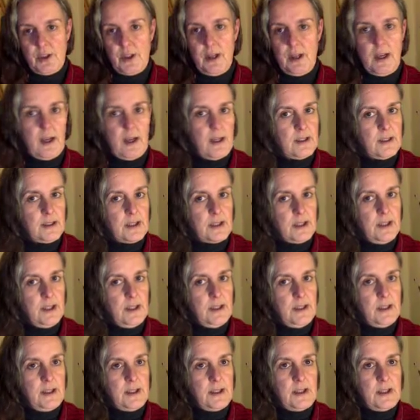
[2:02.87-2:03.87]
that it
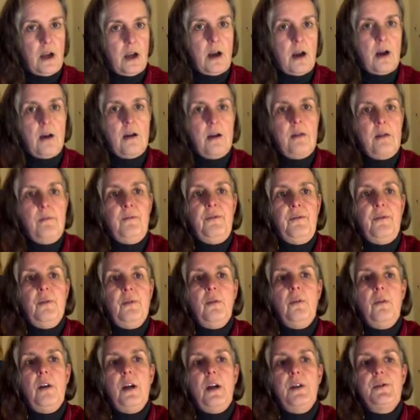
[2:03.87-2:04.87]
is time
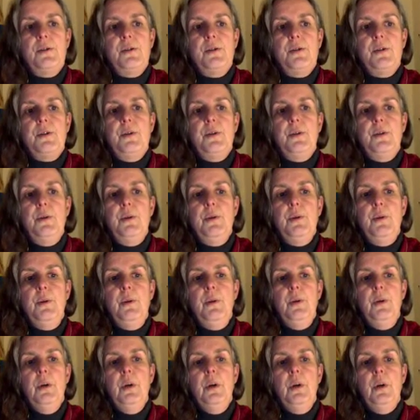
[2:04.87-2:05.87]
for us to
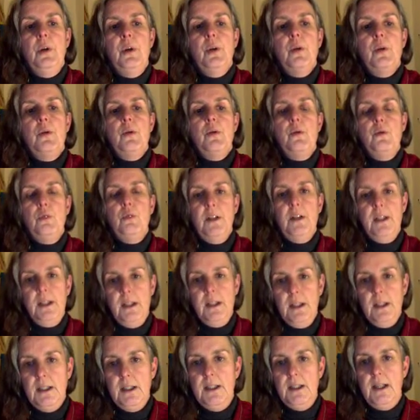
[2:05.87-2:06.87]

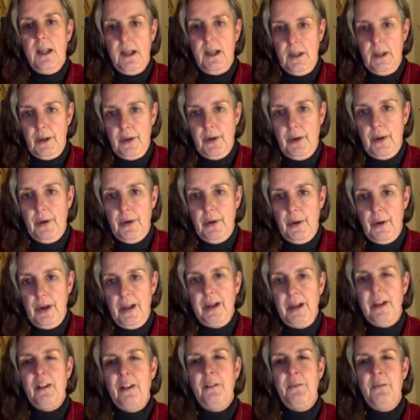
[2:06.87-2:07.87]
really let go.
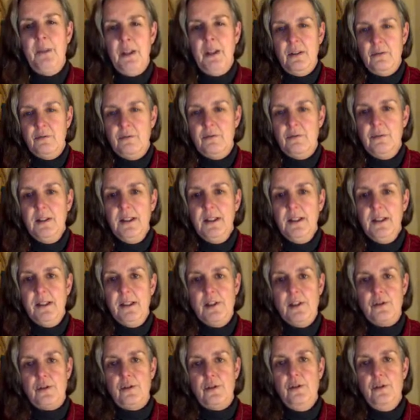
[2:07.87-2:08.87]
And I mean really,
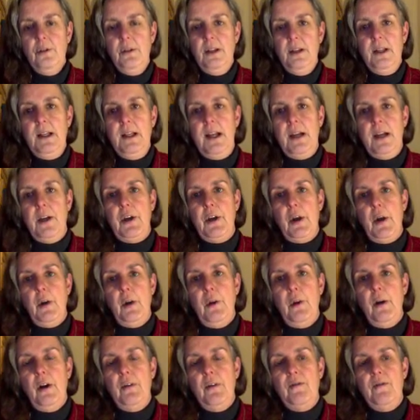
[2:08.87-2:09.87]
truly let
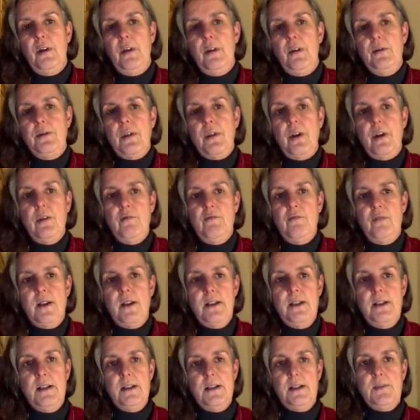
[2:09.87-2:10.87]
go of those
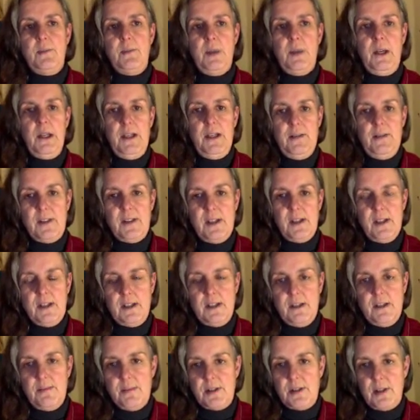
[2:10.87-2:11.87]
horrendous belief
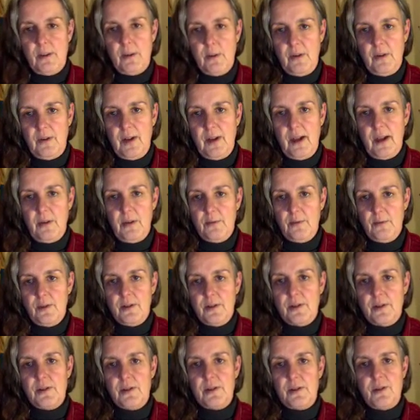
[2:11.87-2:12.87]
systems that we've had with
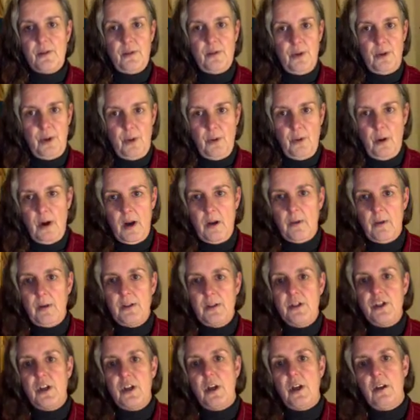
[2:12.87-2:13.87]
us through our
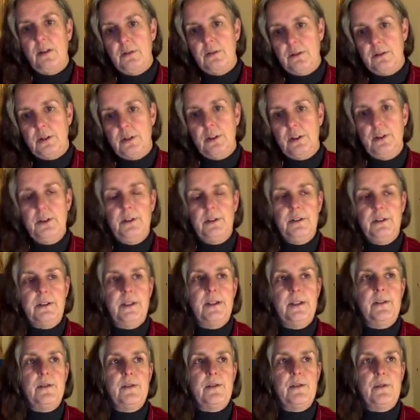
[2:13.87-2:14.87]
childhood
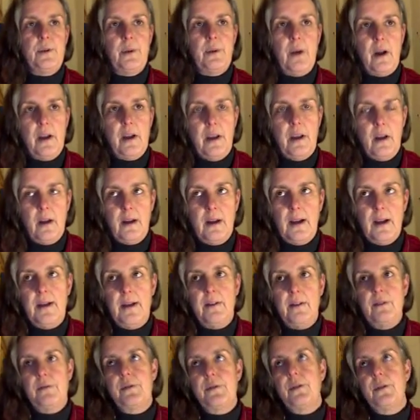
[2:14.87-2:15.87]
and through our young
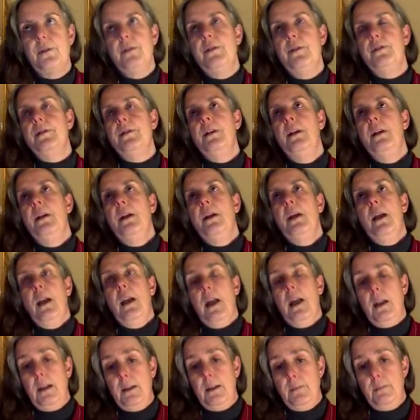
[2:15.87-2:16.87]
adulthood,
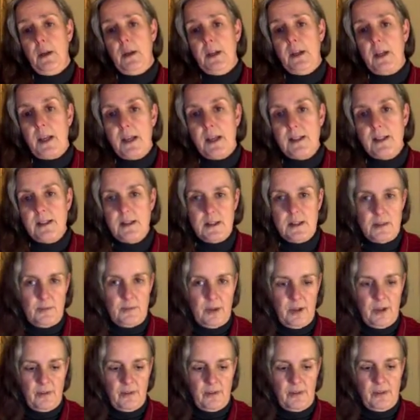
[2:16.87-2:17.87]
and in my case, into
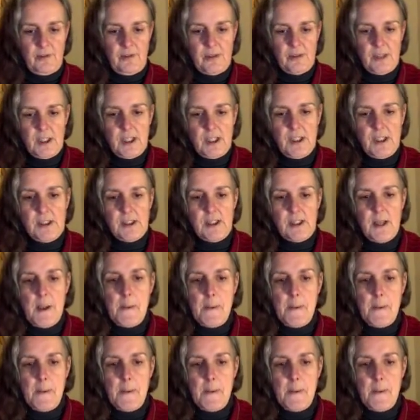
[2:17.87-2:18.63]
my 50s.